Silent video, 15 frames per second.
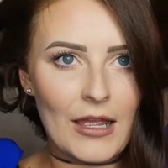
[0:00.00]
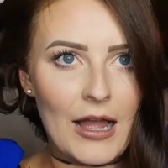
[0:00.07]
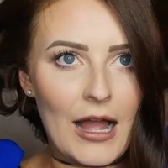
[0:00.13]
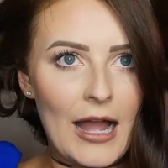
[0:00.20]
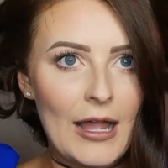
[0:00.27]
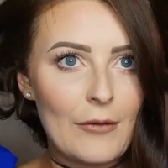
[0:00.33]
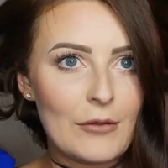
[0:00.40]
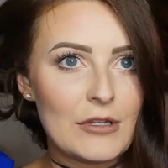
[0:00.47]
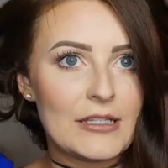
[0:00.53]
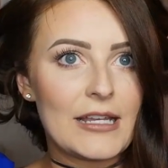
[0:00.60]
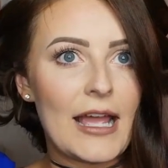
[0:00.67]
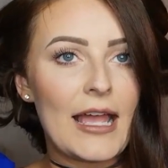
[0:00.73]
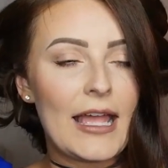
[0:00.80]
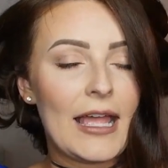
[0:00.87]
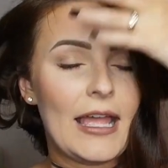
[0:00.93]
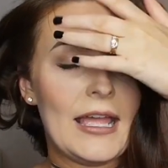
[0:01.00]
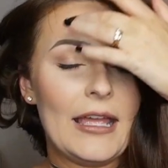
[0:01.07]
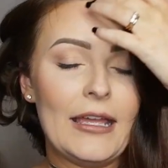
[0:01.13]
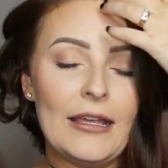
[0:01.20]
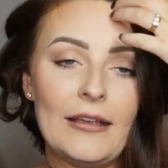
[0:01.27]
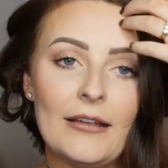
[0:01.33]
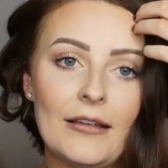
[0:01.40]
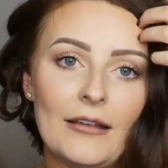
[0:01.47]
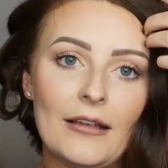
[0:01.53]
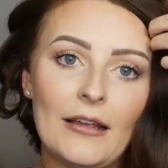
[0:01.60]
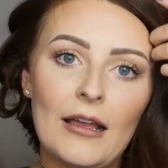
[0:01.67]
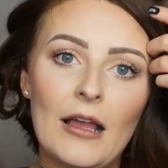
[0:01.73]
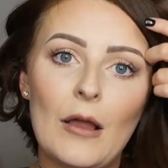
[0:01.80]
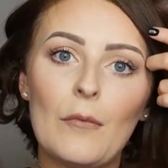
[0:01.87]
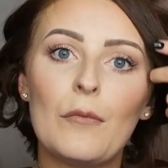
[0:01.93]
I would
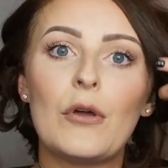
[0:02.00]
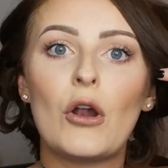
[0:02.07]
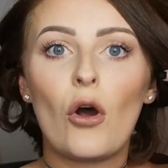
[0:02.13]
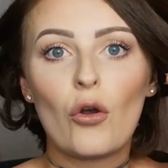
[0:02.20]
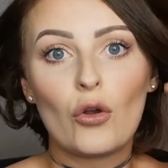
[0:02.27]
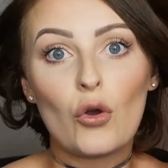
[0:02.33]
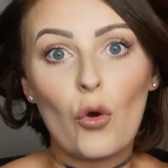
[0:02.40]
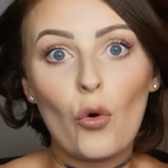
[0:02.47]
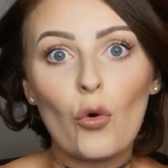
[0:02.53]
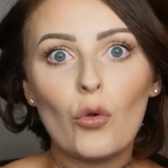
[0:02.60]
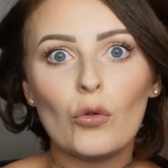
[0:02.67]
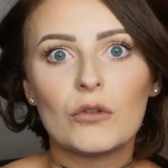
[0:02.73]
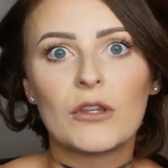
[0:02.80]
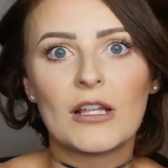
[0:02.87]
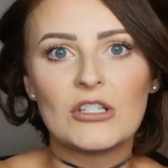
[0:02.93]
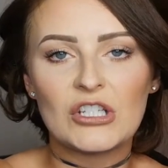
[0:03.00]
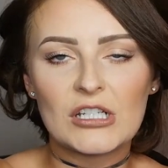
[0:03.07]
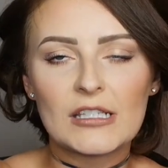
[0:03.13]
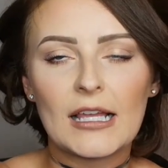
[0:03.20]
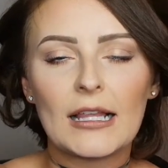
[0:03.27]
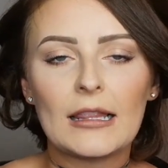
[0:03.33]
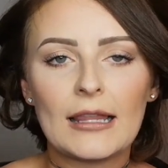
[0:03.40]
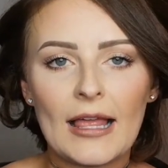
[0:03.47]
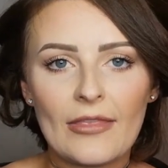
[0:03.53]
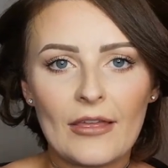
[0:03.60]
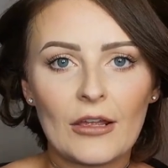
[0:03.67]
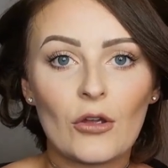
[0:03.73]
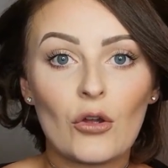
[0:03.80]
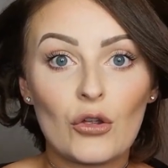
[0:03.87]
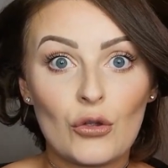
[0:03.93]
put it on cold and just like let the
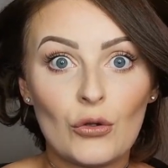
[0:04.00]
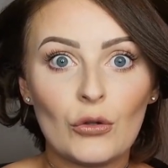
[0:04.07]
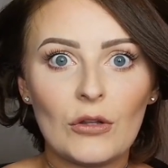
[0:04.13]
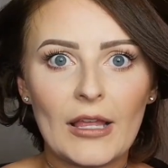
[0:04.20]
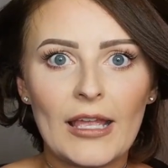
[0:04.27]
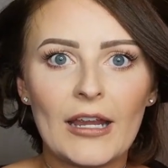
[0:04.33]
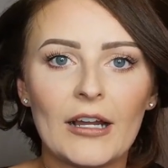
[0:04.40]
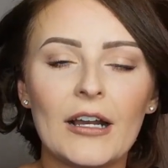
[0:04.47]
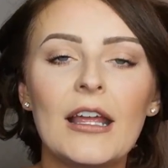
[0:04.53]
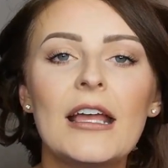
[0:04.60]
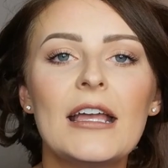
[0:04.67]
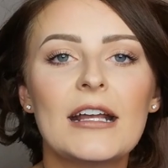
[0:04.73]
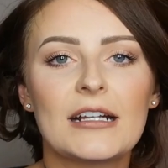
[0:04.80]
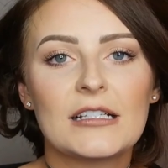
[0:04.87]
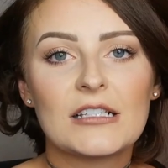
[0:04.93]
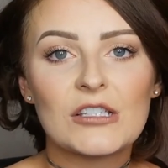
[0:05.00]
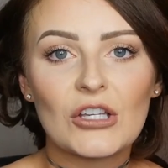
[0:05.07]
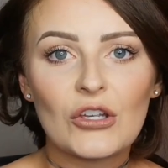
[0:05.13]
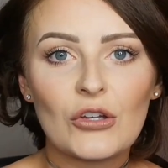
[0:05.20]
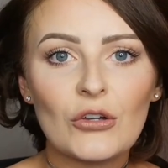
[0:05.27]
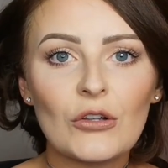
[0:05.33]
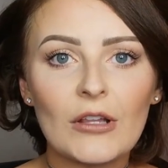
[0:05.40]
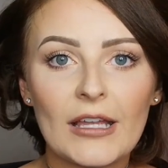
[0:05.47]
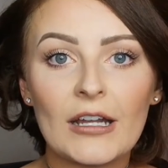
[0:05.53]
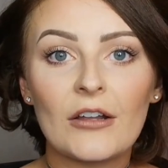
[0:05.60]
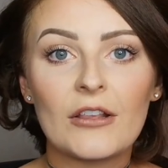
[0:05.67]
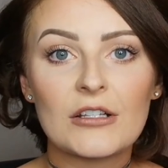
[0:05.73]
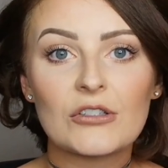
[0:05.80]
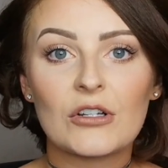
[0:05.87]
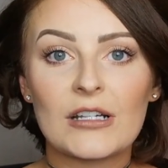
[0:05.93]
cool air, because it's the cool air
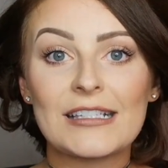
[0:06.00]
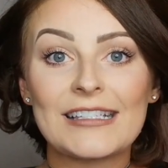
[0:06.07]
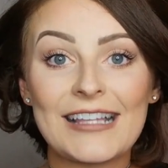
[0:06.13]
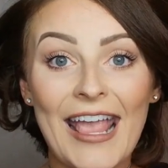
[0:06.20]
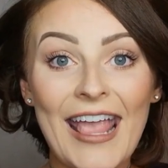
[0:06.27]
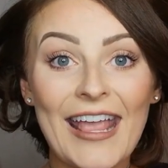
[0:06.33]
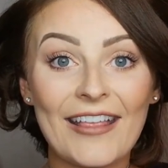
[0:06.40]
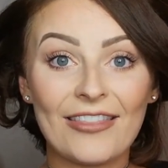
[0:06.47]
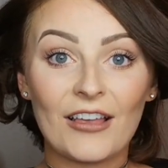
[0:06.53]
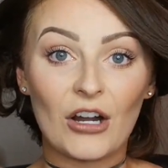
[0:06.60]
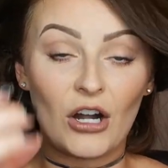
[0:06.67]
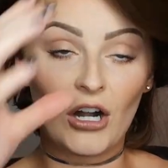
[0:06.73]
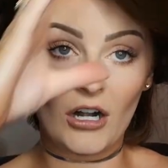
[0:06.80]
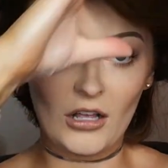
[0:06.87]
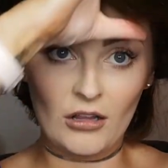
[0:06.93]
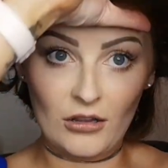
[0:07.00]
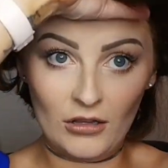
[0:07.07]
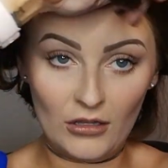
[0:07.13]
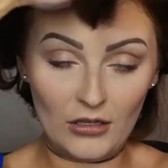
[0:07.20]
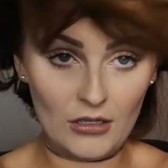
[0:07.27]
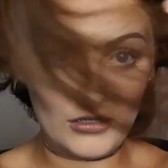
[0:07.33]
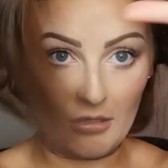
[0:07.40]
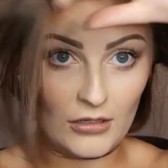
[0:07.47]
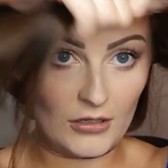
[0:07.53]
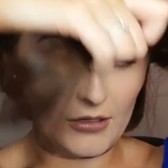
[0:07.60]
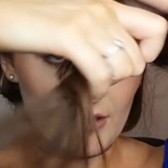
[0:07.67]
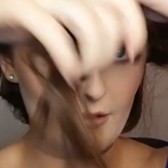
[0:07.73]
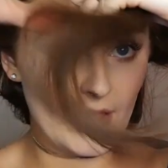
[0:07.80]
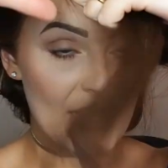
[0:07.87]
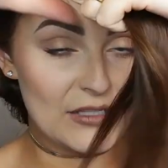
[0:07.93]
that's going to set the curl.
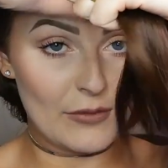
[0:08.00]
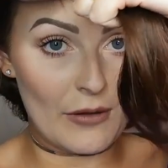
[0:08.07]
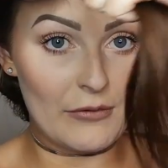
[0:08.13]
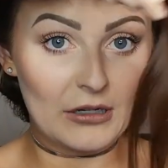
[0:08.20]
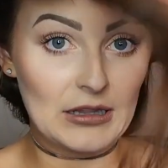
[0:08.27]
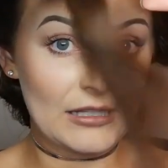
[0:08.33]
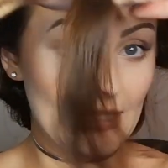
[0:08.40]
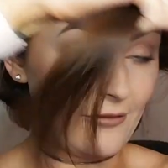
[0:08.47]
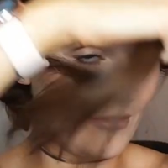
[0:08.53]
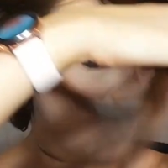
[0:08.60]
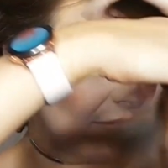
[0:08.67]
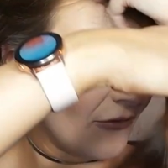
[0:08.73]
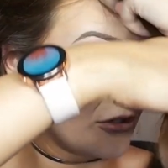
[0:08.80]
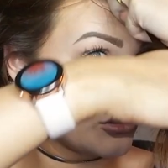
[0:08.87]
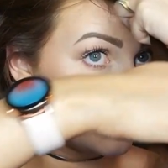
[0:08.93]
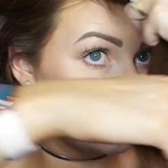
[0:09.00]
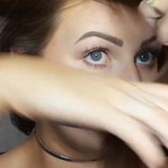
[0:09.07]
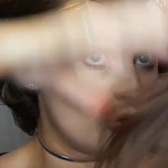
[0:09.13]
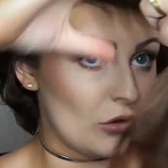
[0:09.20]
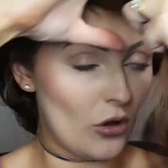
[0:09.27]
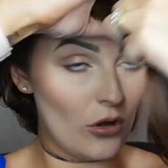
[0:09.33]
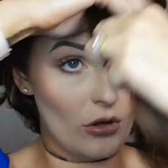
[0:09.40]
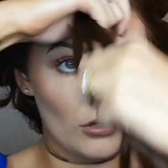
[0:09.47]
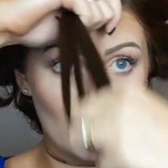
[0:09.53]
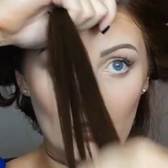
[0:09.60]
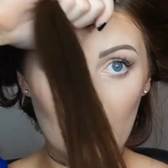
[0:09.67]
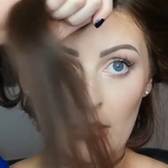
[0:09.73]
That's why we're leaving it for so long.